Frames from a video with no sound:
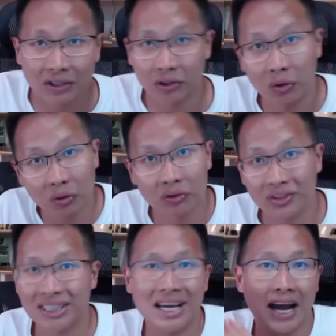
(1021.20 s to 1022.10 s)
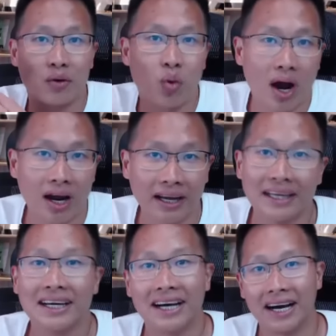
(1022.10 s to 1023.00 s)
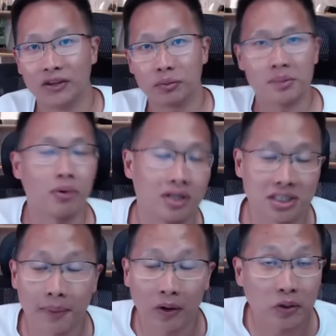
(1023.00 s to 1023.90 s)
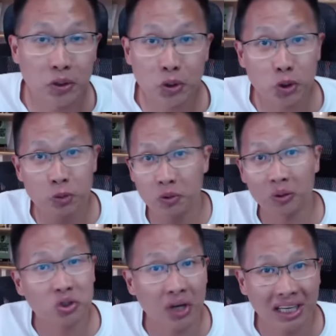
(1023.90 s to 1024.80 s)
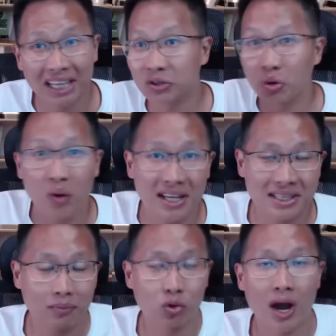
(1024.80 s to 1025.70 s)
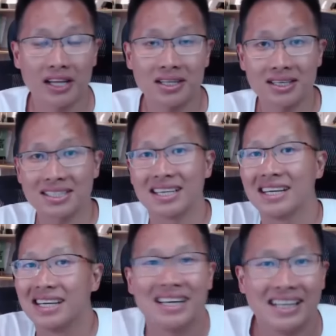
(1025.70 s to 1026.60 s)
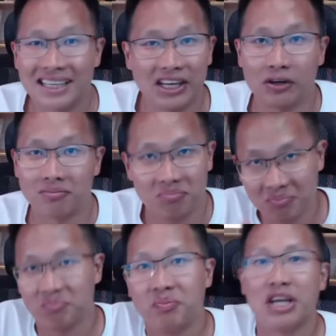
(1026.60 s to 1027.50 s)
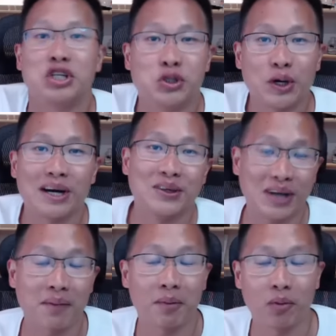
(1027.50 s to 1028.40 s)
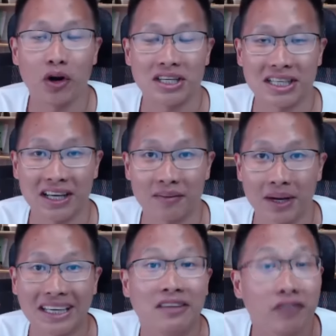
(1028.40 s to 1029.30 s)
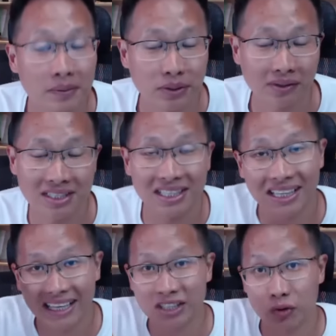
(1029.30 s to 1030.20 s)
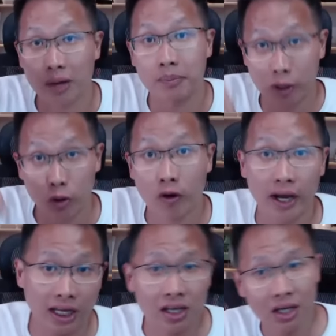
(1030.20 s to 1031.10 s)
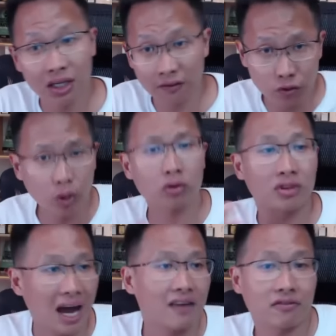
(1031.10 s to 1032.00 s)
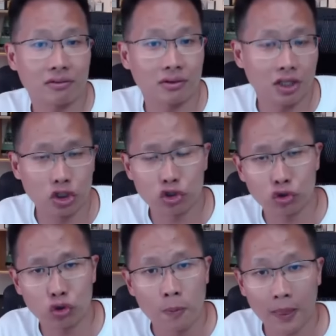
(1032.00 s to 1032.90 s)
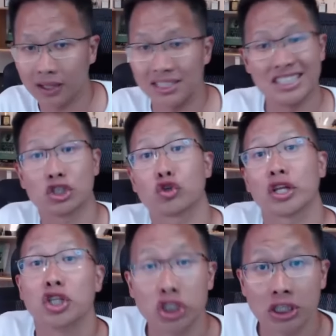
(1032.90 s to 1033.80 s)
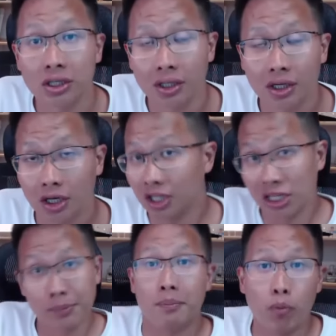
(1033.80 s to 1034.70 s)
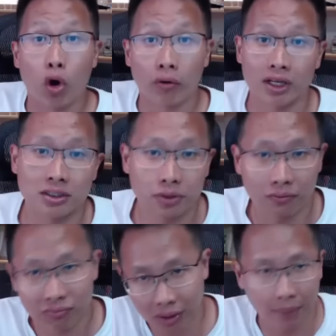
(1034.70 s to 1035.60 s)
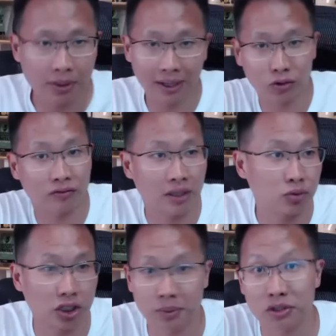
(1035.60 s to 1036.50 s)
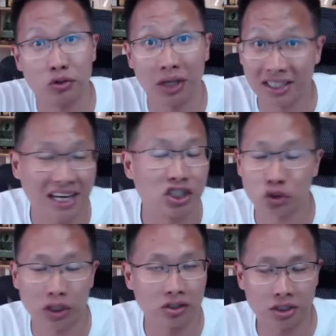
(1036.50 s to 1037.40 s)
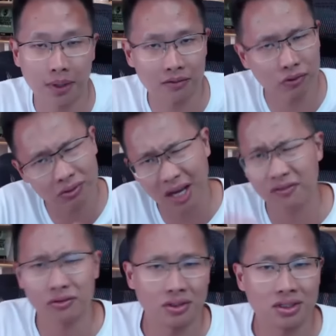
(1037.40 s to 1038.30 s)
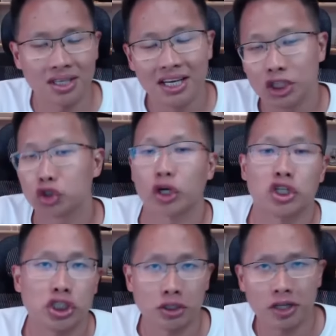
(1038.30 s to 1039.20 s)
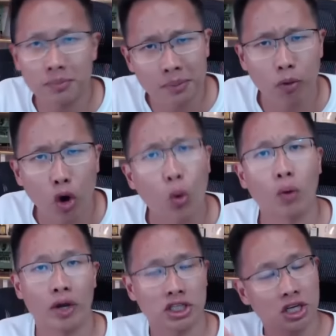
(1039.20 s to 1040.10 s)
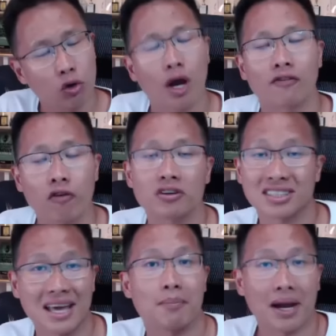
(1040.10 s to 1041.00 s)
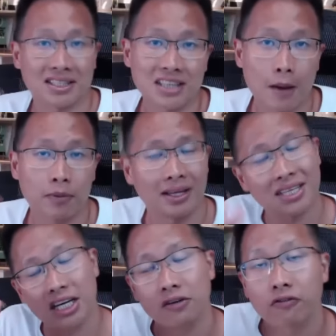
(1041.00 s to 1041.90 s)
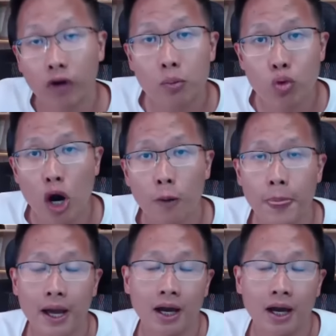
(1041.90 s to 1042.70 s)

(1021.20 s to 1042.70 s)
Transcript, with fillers: in on your own DIY, uh, nobody bothers about you, no training, no WhatsApp, no ideas, you know, make sure you come on board as a client of mine in Phillips Securities. The link is right below. All right. And if you want to dive into like the strategy a little bit more, right? In terms of, I mean, I don't have time to explain to you the entire strategy, but even dive into this strategy a little bit more, what we actually look out for step by step, the entire framework.